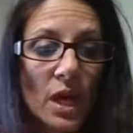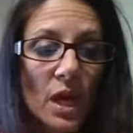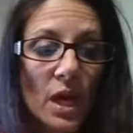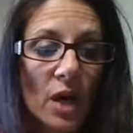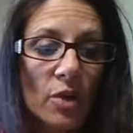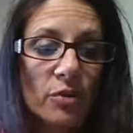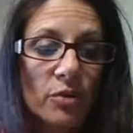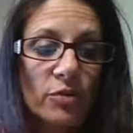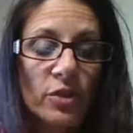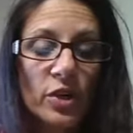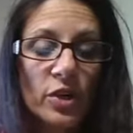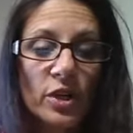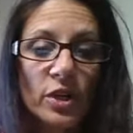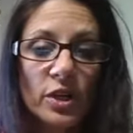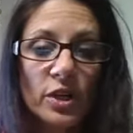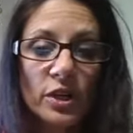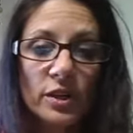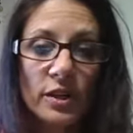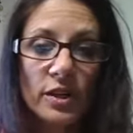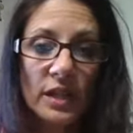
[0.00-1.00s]

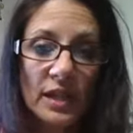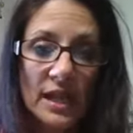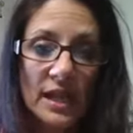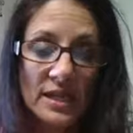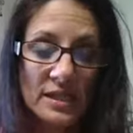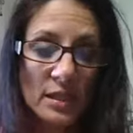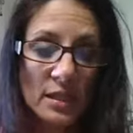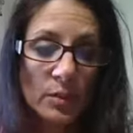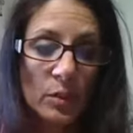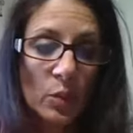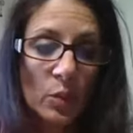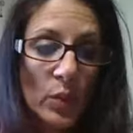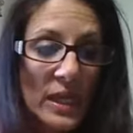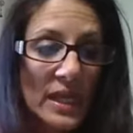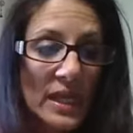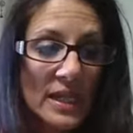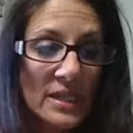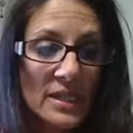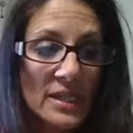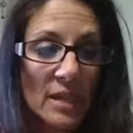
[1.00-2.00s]
over the last couple of
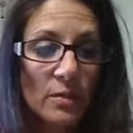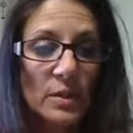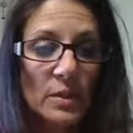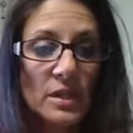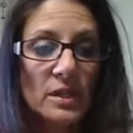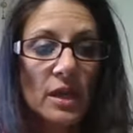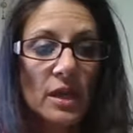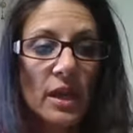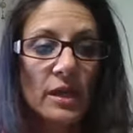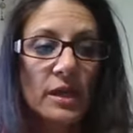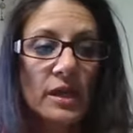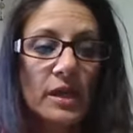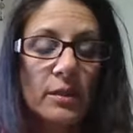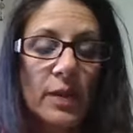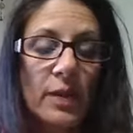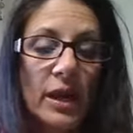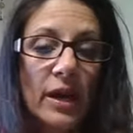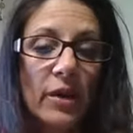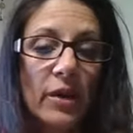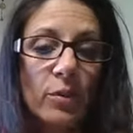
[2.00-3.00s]
weeks, I've been talking
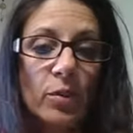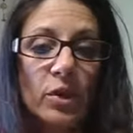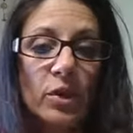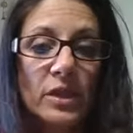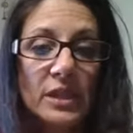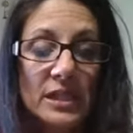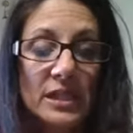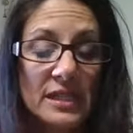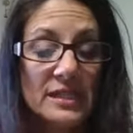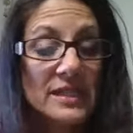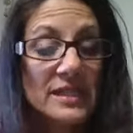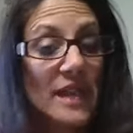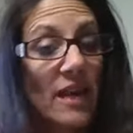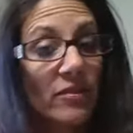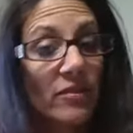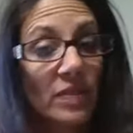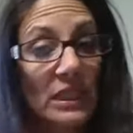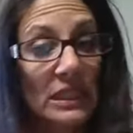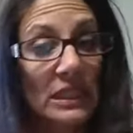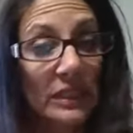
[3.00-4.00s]
about how important it is to
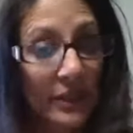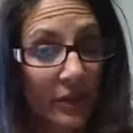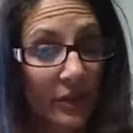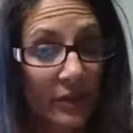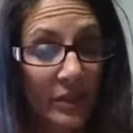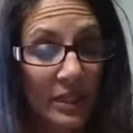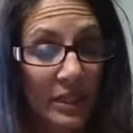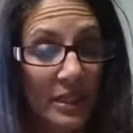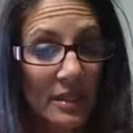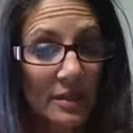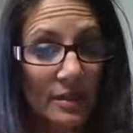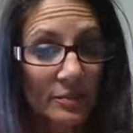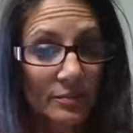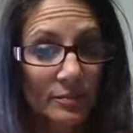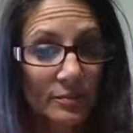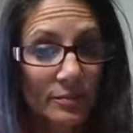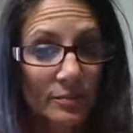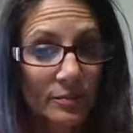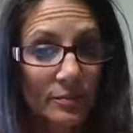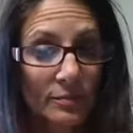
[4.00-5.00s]
have clarity,
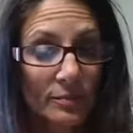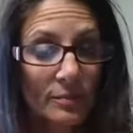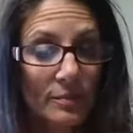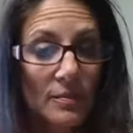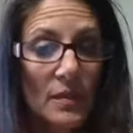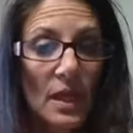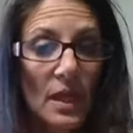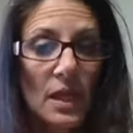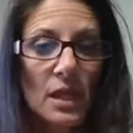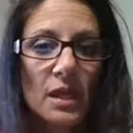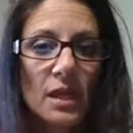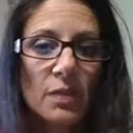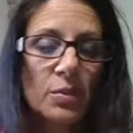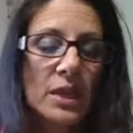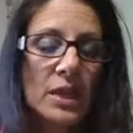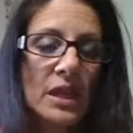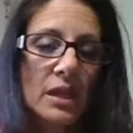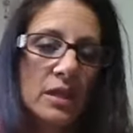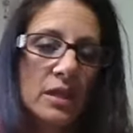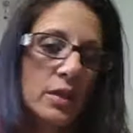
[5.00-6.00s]

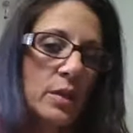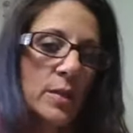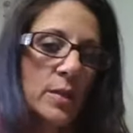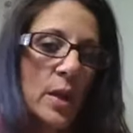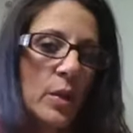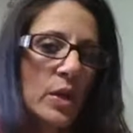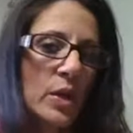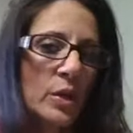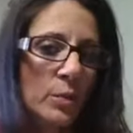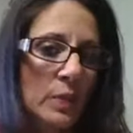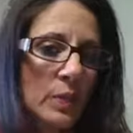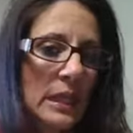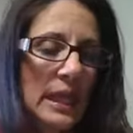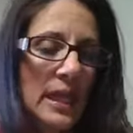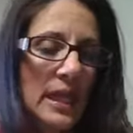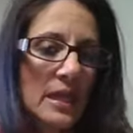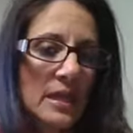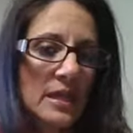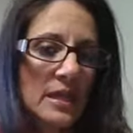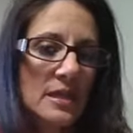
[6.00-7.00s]
being clear about what your
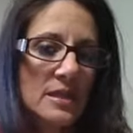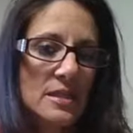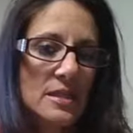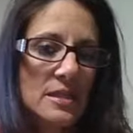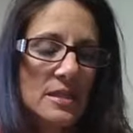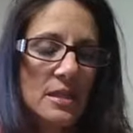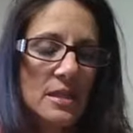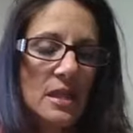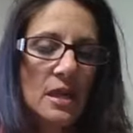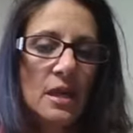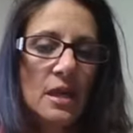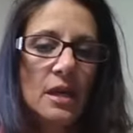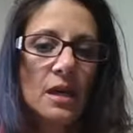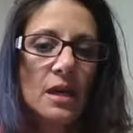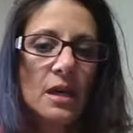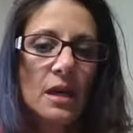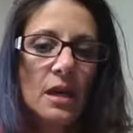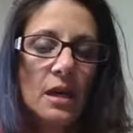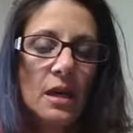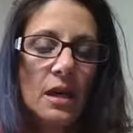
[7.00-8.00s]
plan is,
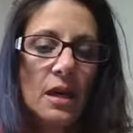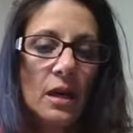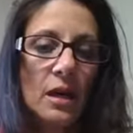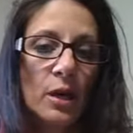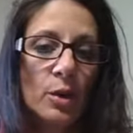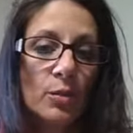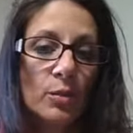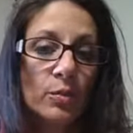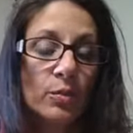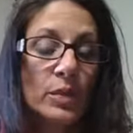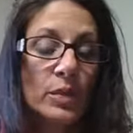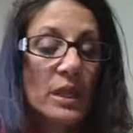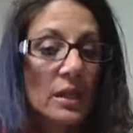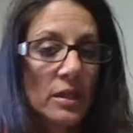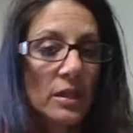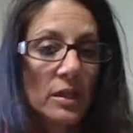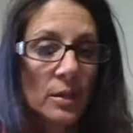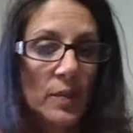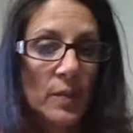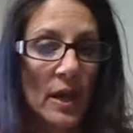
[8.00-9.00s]
being
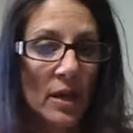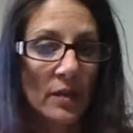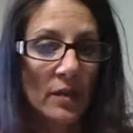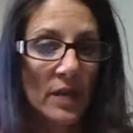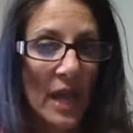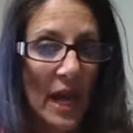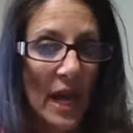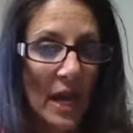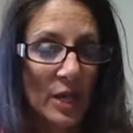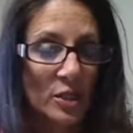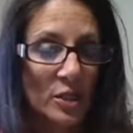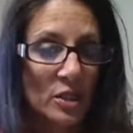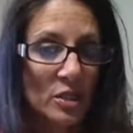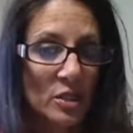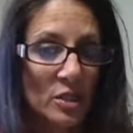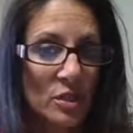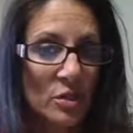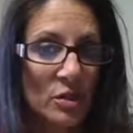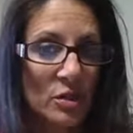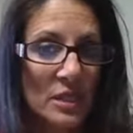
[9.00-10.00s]
clear about the
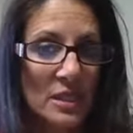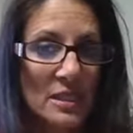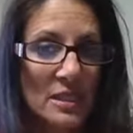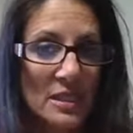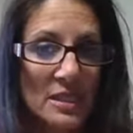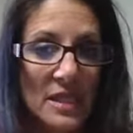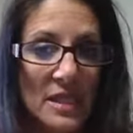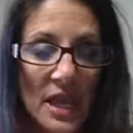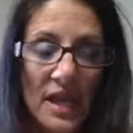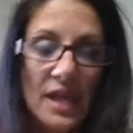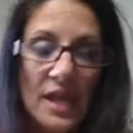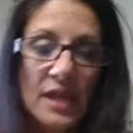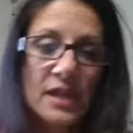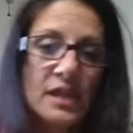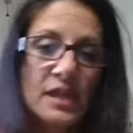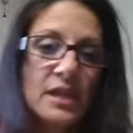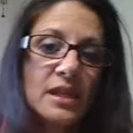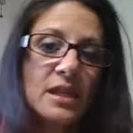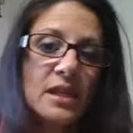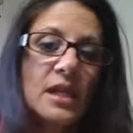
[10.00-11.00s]
actions you need to
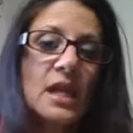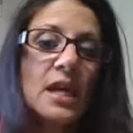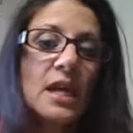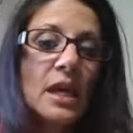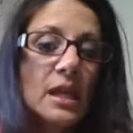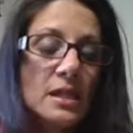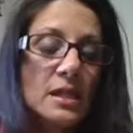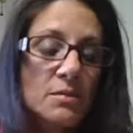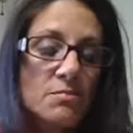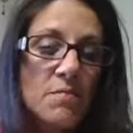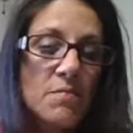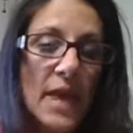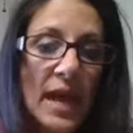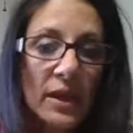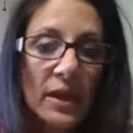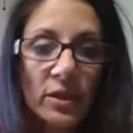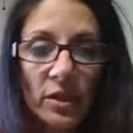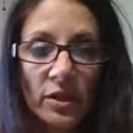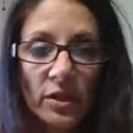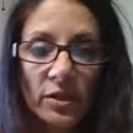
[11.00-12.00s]
take, the
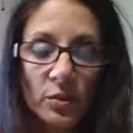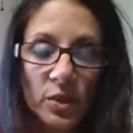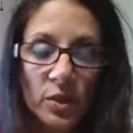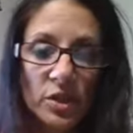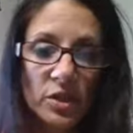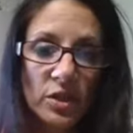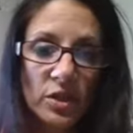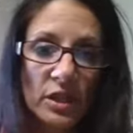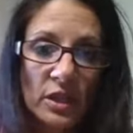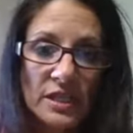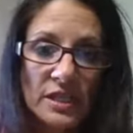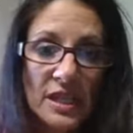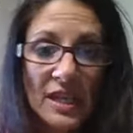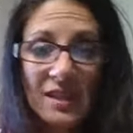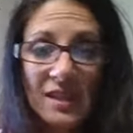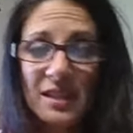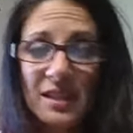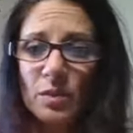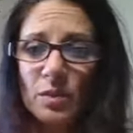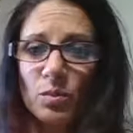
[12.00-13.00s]
manner in which you're going to
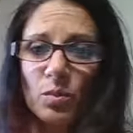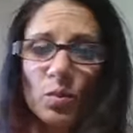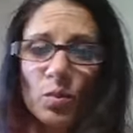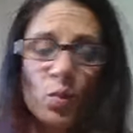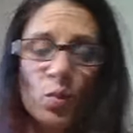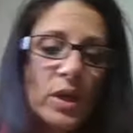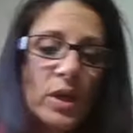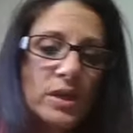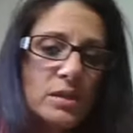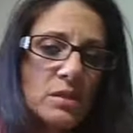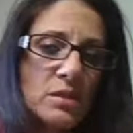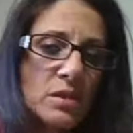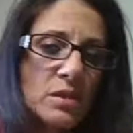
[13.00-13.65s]
take them, what